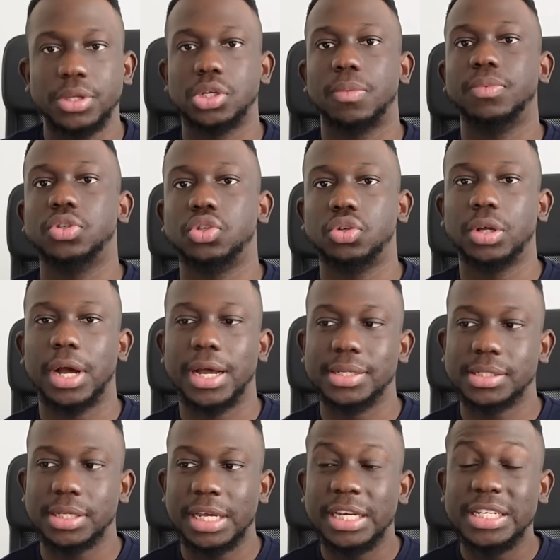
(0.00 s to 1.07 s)
something to you
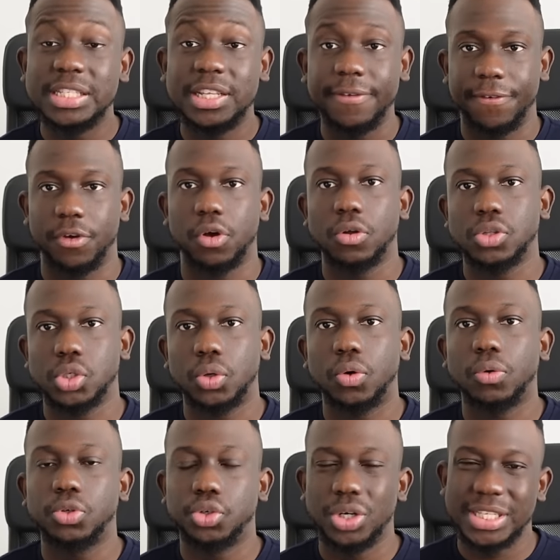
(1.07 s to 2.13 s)
guys it is difficult to
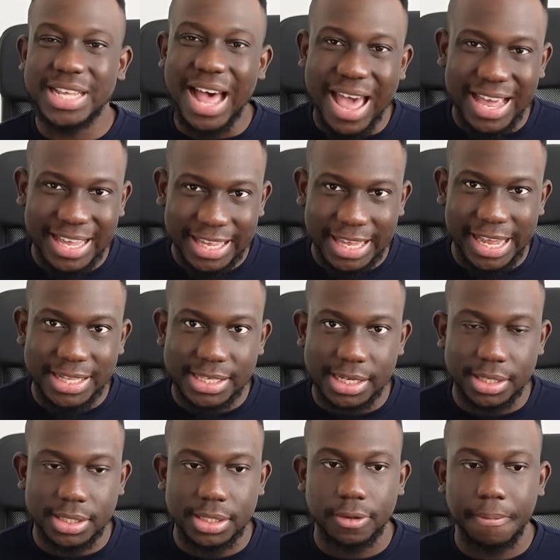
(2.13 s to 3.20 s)
hold trades i get
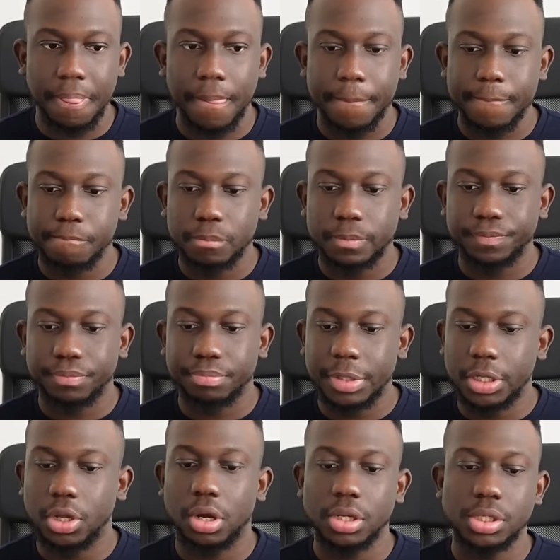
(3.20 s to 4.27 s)
it
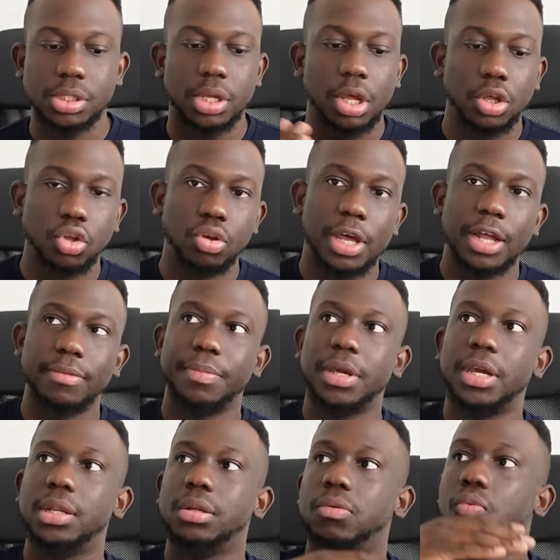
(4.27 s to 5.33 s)
because you can
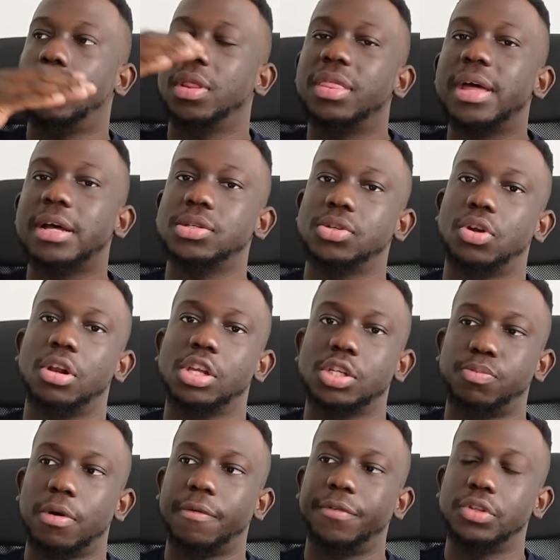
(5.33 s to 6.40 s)
be in
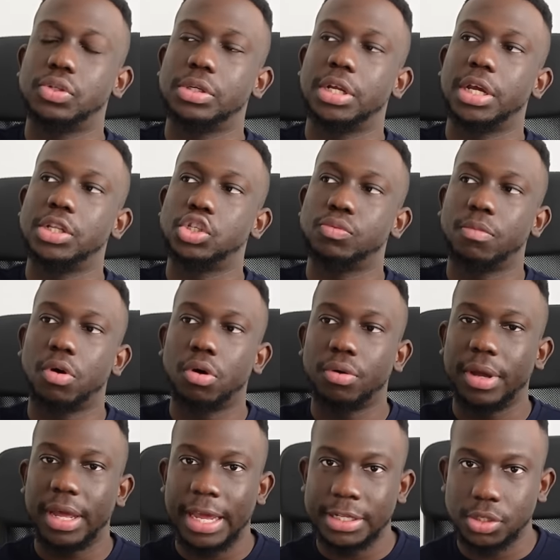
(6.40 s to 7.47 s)
$1,000 profit today,
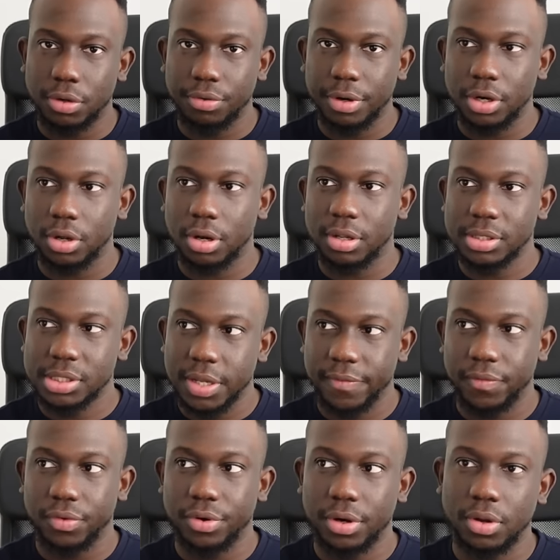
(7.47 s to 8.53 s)
tomorrow $800,
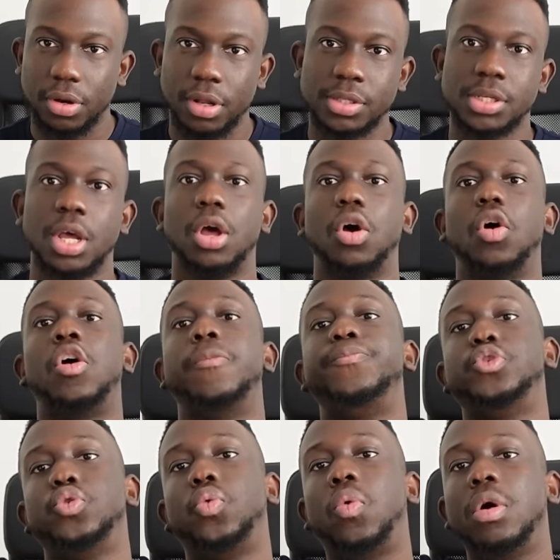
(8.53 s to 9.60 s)
$700,
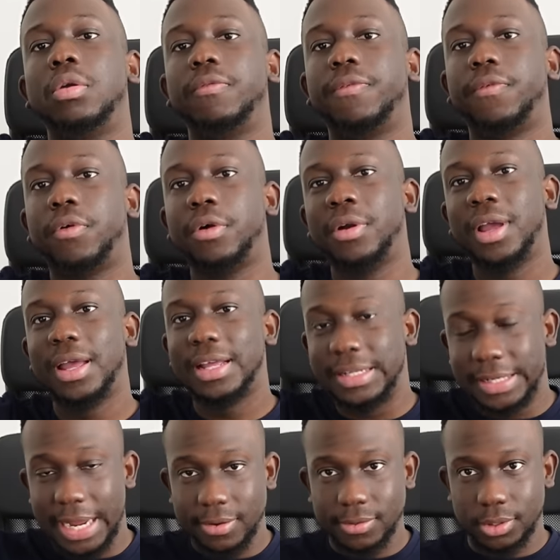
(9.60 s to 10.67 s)
up to 1 4,
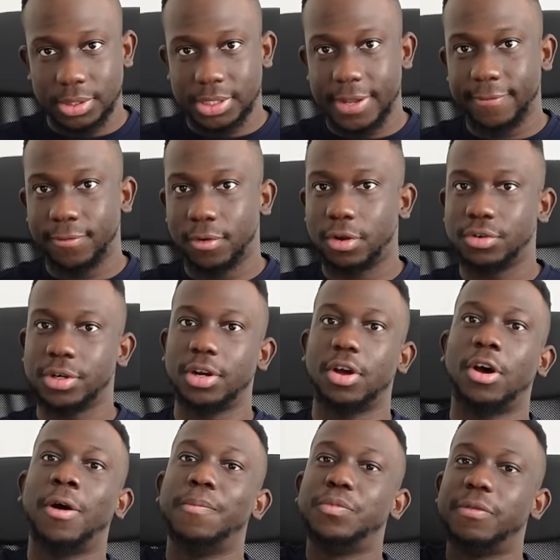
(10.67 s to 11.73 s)
down to
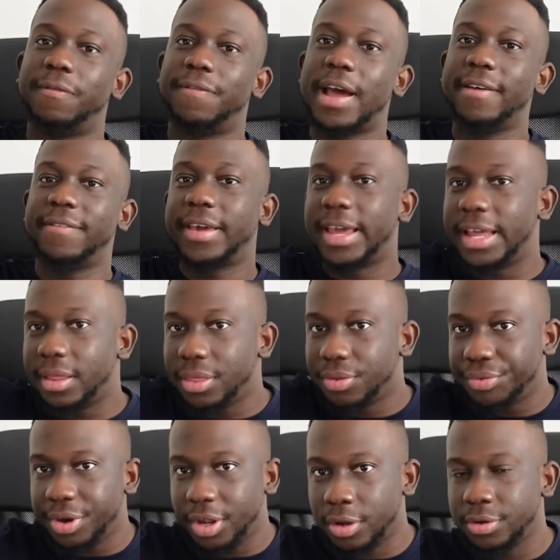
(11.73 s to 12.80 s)
700, up to 5k,
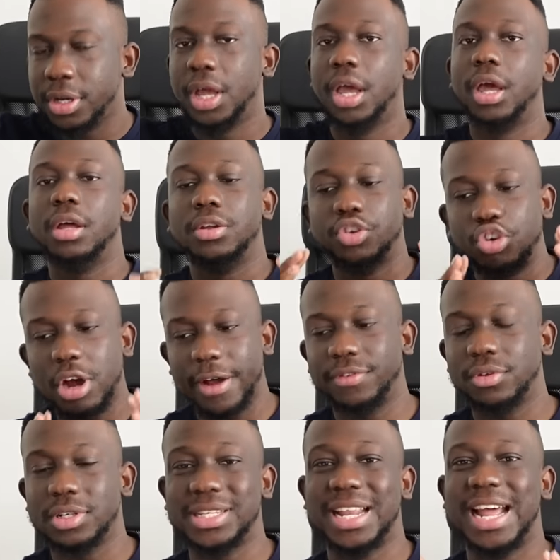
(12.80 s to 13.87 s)
300. You have
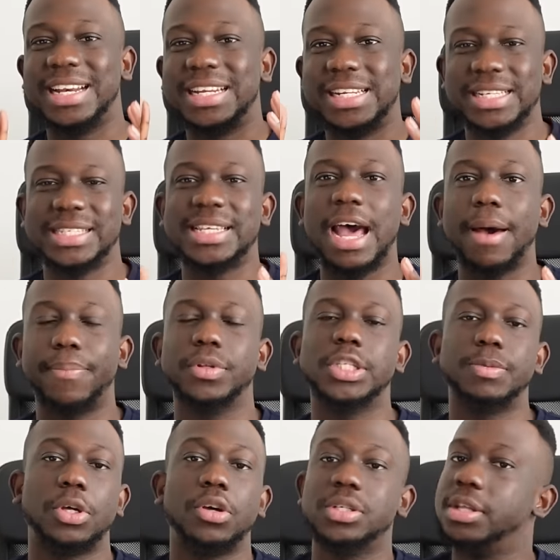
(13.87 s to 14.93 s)
to understand that this happens
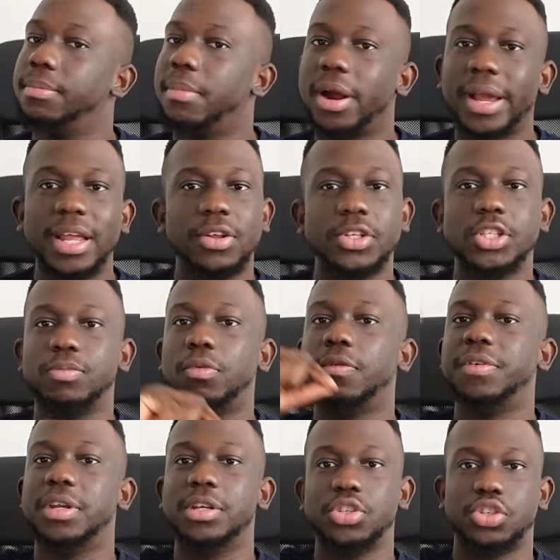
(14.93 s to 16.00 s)
because the market doesn't
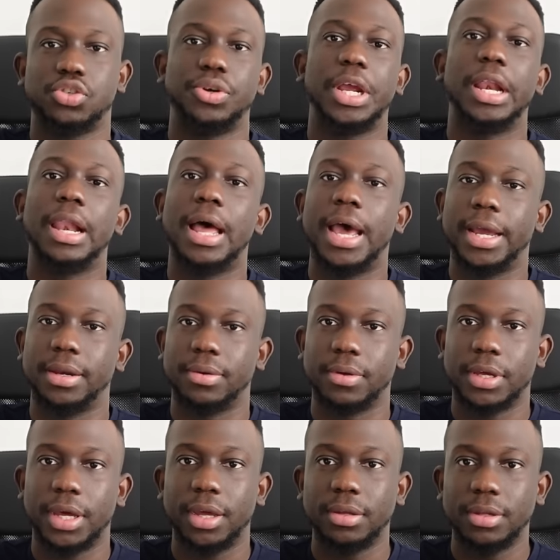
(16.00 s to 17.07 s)
move in a straight line,
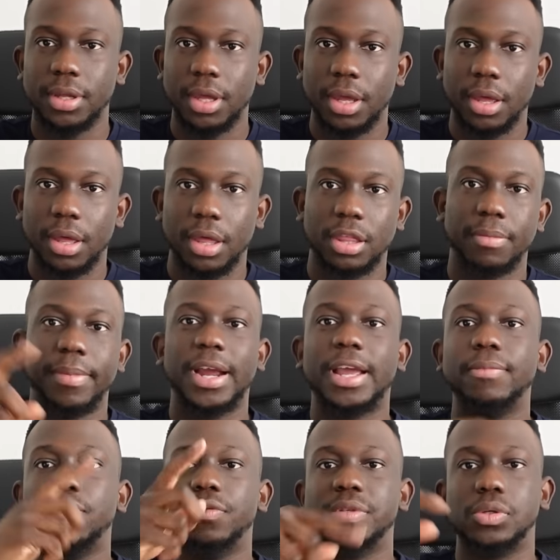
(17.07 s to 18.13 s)
okay? The
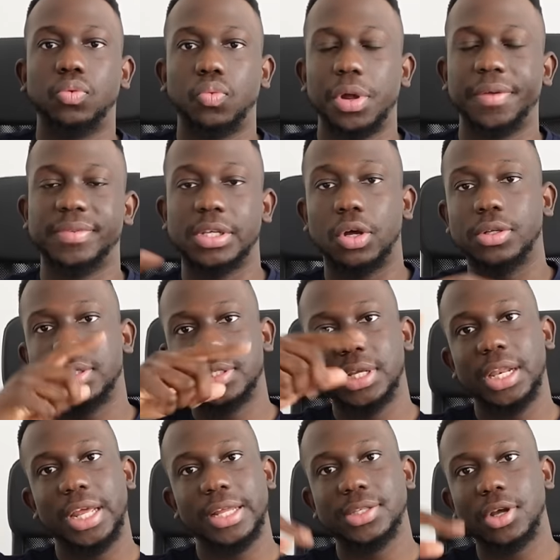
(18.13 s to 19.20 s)
market moves in waves, it
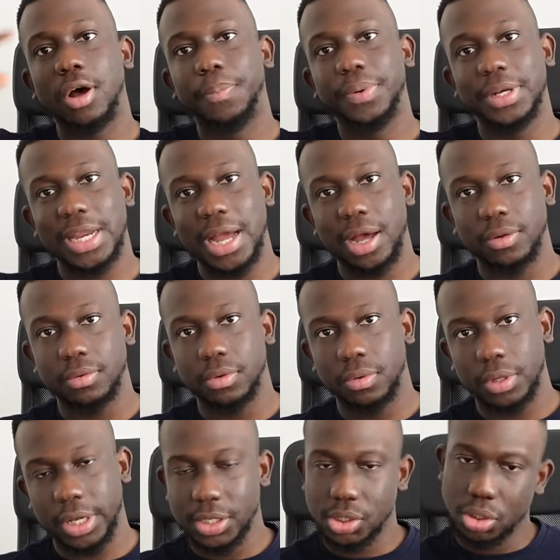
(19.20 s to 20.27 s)
oscillates up and down,
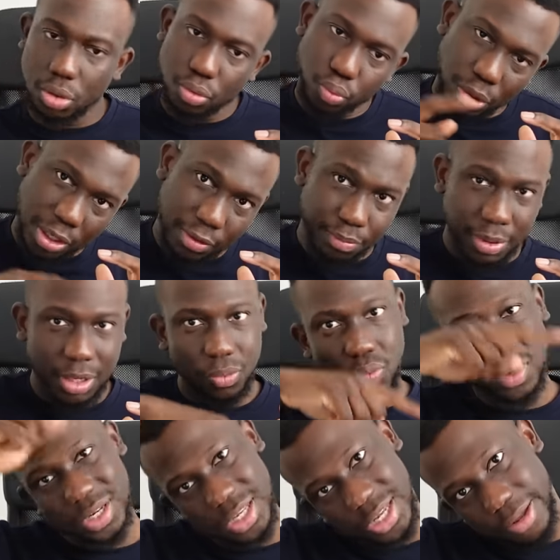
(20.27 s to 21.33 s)
okay? So we can be
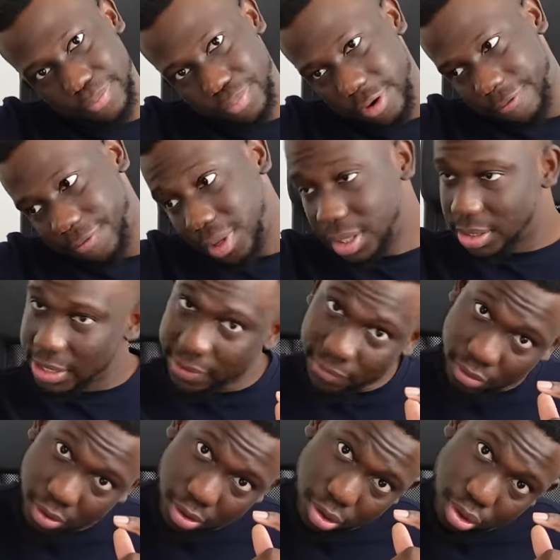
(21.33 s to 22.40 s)
1k profit,
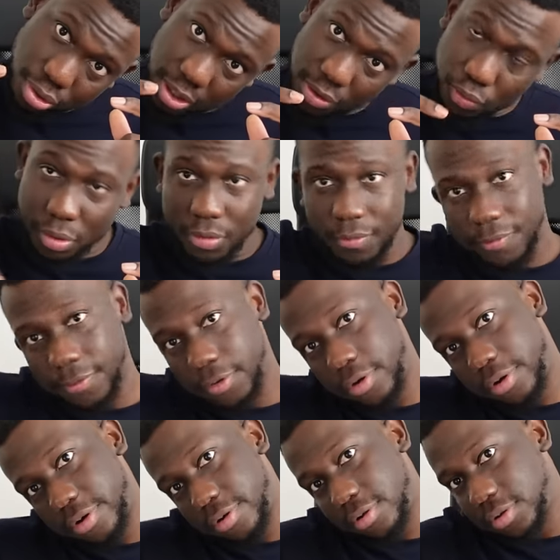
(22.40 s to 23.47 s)
700, 1
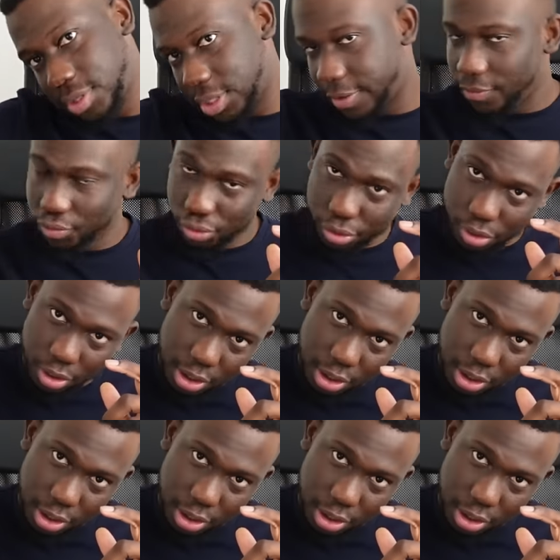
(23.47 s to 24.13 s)
4, 700,